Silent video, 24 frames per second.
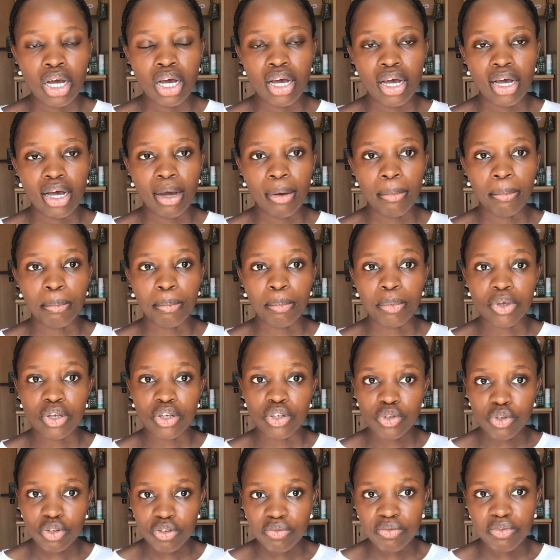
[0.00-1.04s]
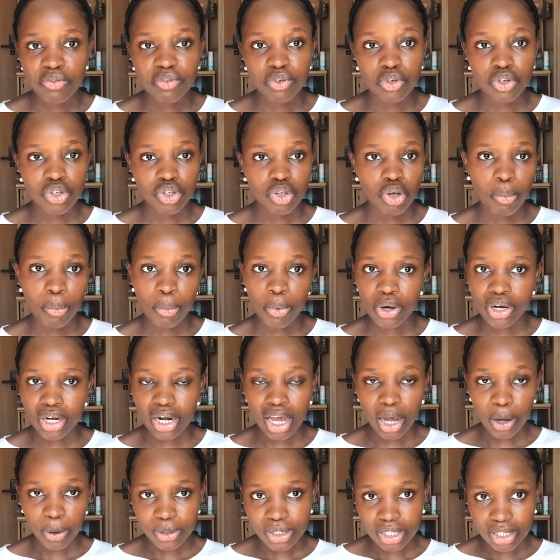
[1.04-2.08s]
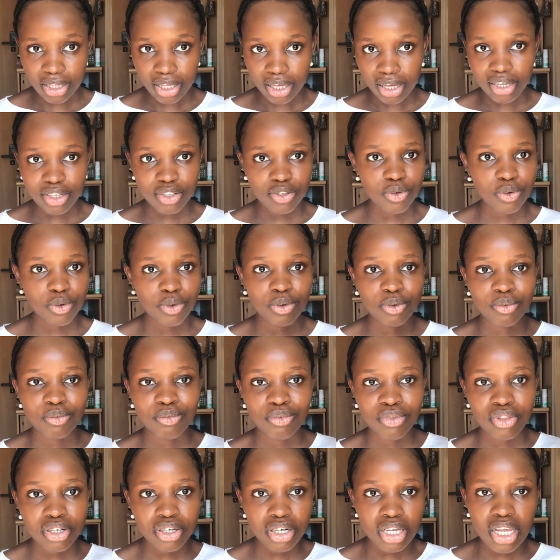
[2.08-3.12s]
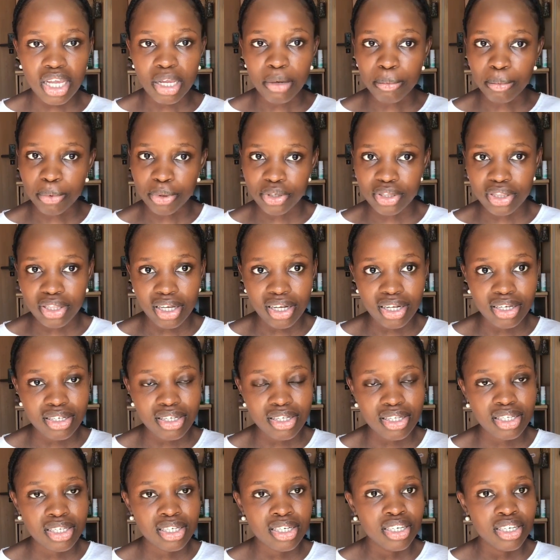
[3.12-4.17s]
um, be useful for someone out there. So three important